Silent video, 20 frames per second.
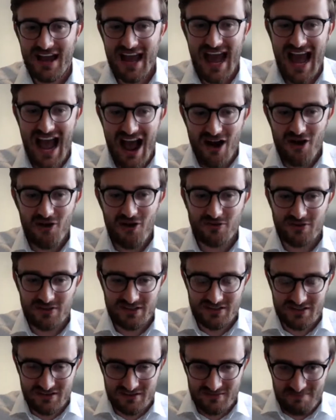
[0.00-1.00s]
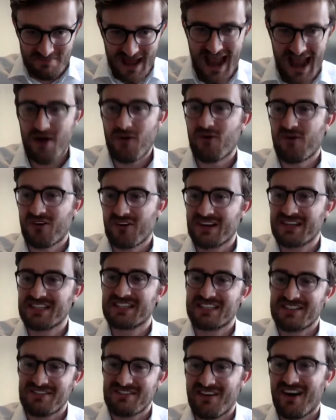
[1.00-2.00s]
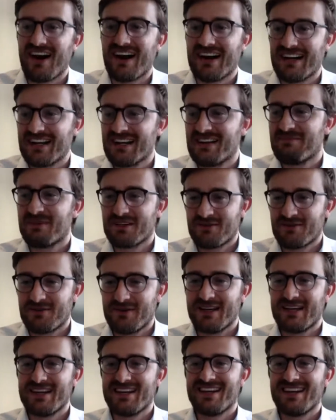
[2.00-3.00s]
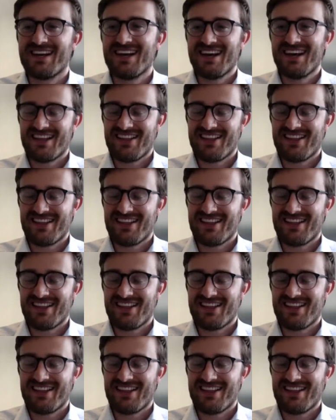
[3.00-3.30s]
how power is divided between